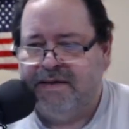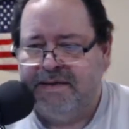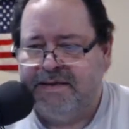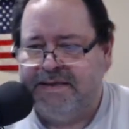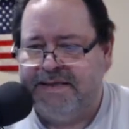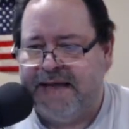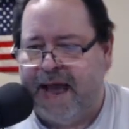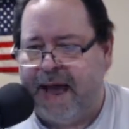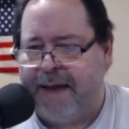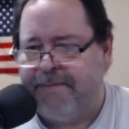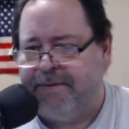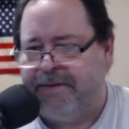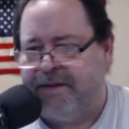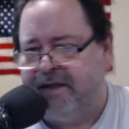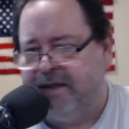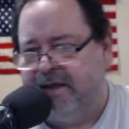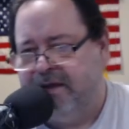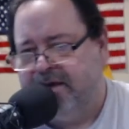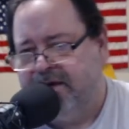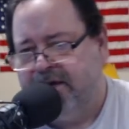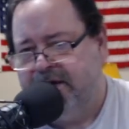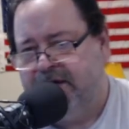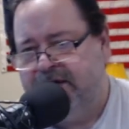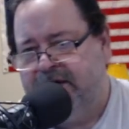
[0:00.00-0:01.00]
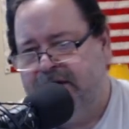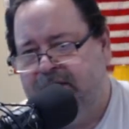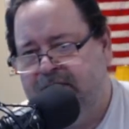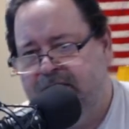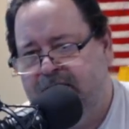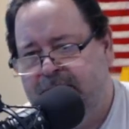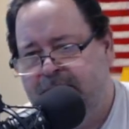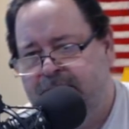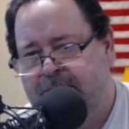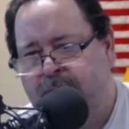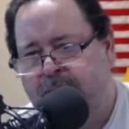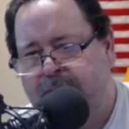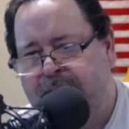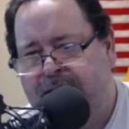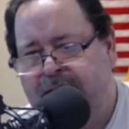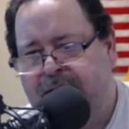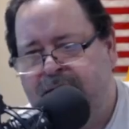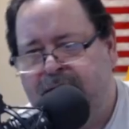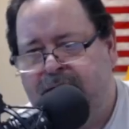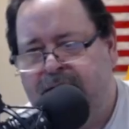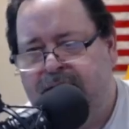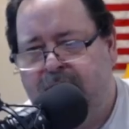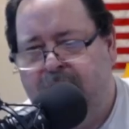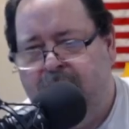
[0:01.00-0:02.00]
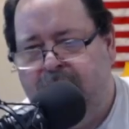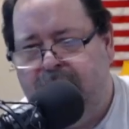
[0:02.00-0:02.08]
Tabitha, good morning.